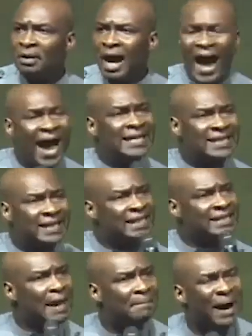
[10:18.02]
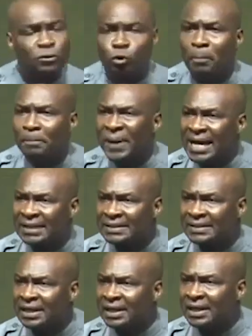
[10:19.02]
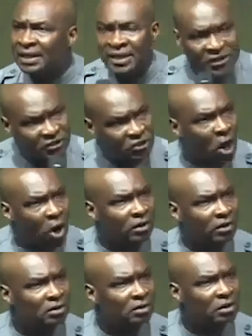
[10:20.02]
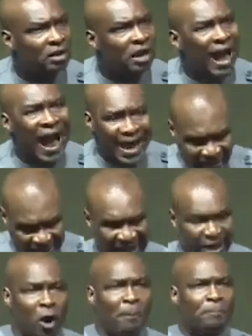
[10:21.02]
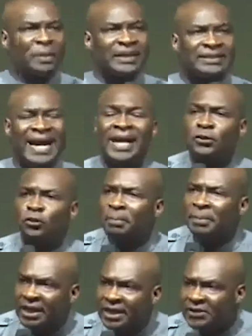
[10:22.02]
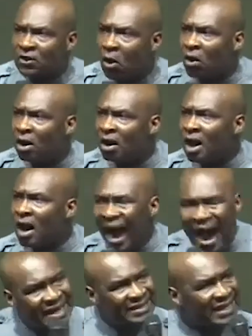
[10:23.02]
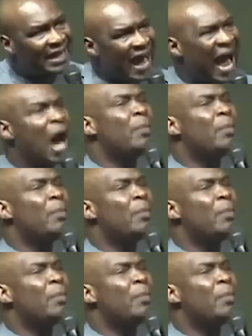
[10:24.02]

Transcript: Isaac is about to bless his son, and Jacob pretends to be Esau. And he said, how